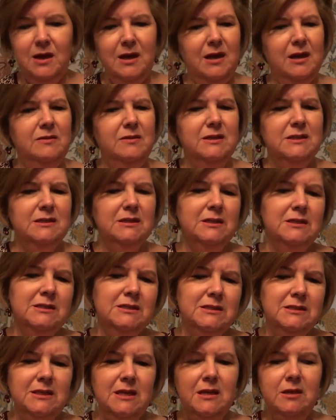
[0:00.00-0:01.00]
And this
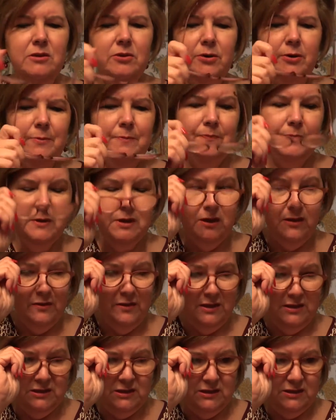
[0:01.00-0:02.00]
concealer,
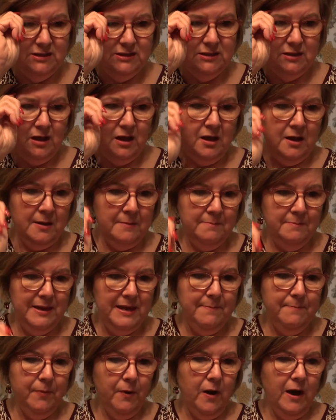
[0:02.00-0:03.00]
this is um,
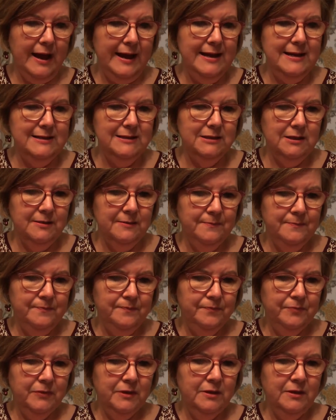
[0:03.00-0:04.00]
Be Bright
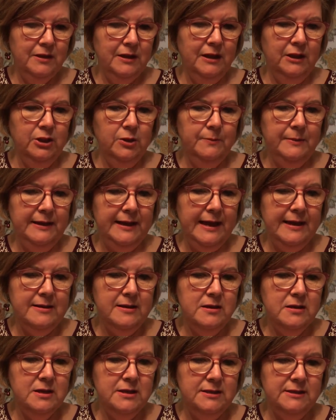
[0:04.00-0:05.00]

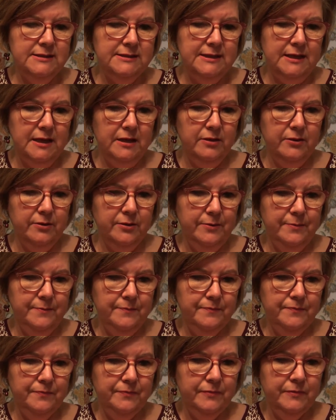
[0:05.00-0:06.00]
Illuminating Concealer.